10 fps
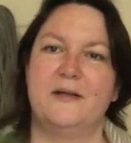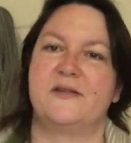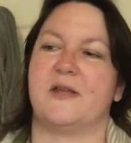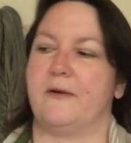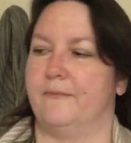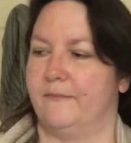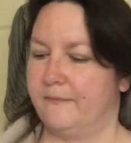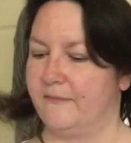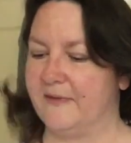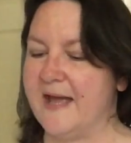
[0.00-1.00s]
So
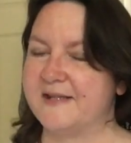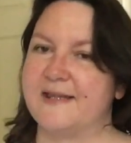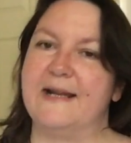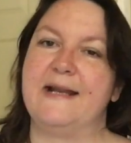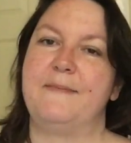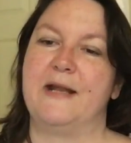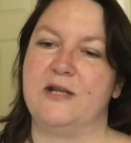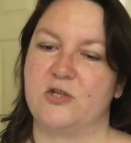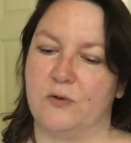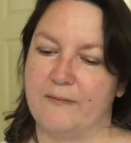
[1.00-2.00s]
that's the Lily Pilly
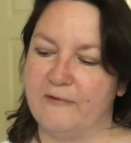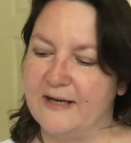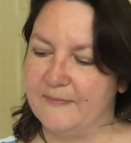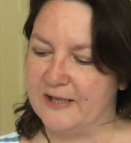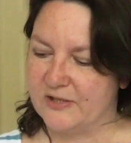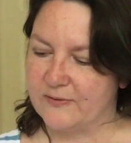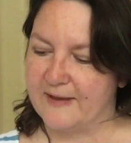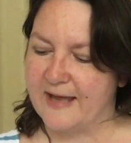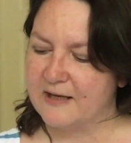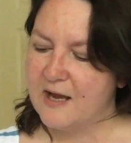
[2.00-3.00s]
shawl. I'm really pleased with
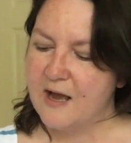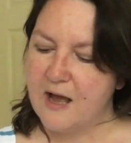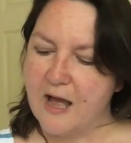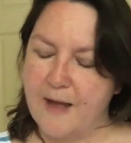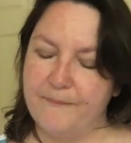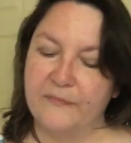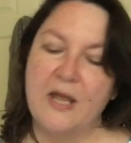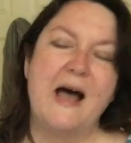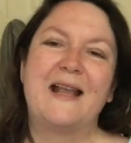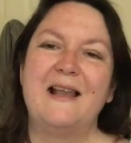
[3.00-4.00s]
that.
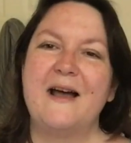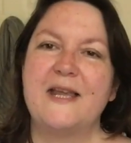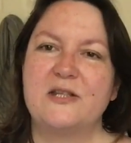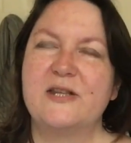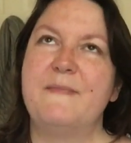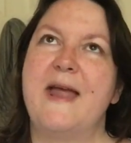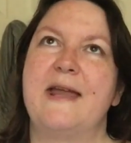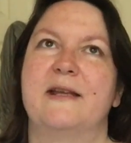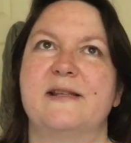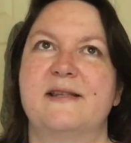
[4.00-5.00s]
I'd like to
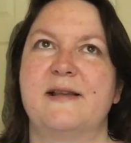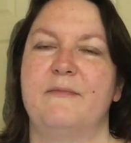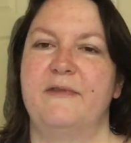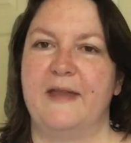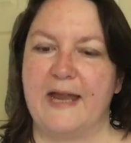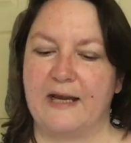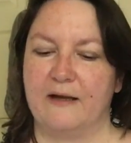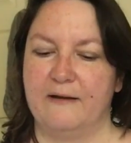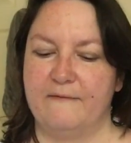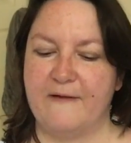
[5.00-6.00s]
make
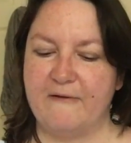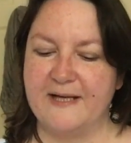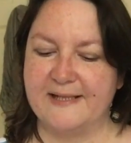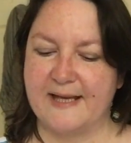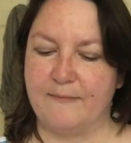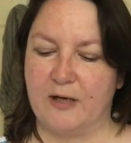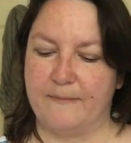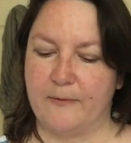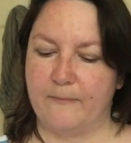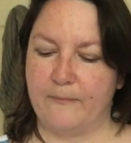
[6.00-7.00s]
something very similar,
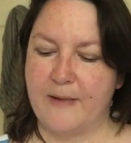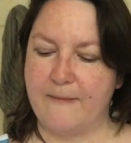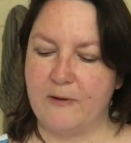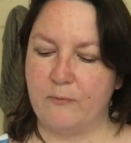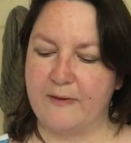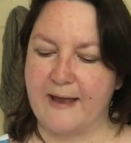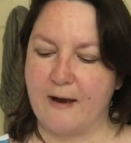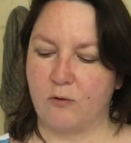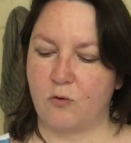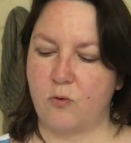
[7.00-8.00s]
but maybe
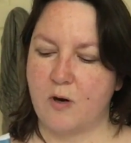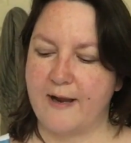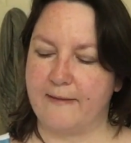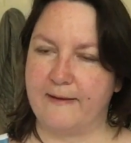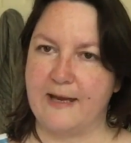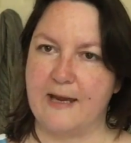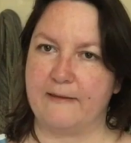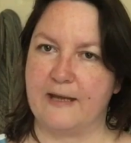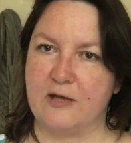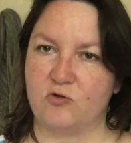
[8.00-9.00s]
without quite the
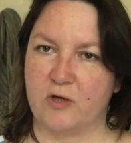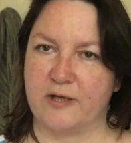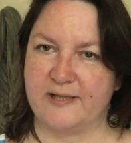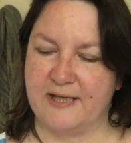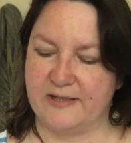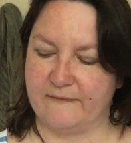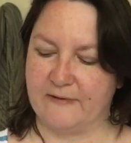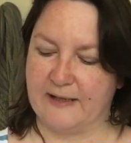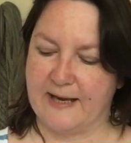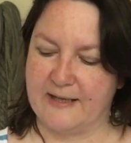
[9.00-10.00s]
intricacies of
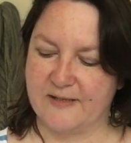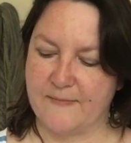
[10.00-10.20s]
the lace.